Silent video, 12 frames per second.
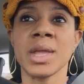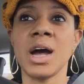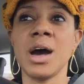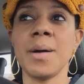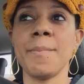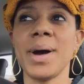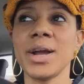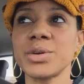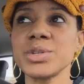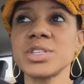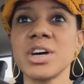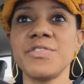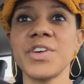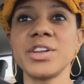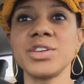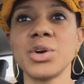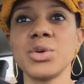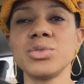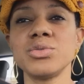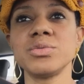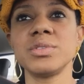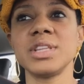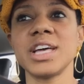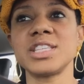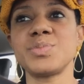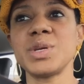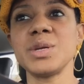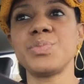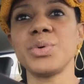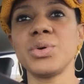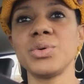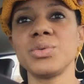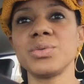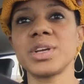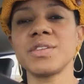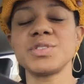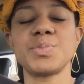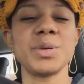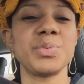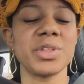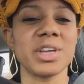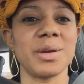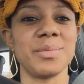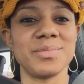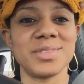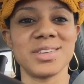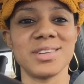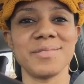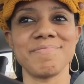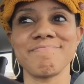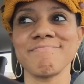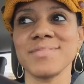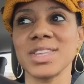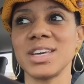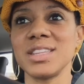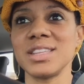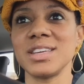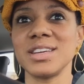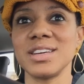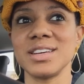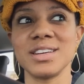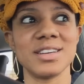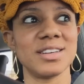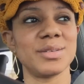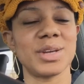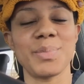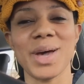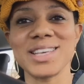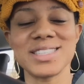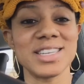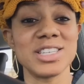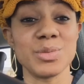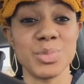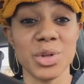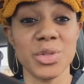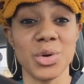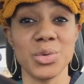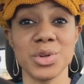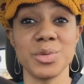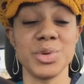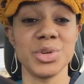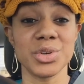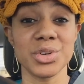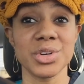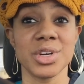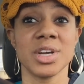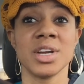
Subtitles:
Microsoft, I know, gives people the capacity to build their own computer,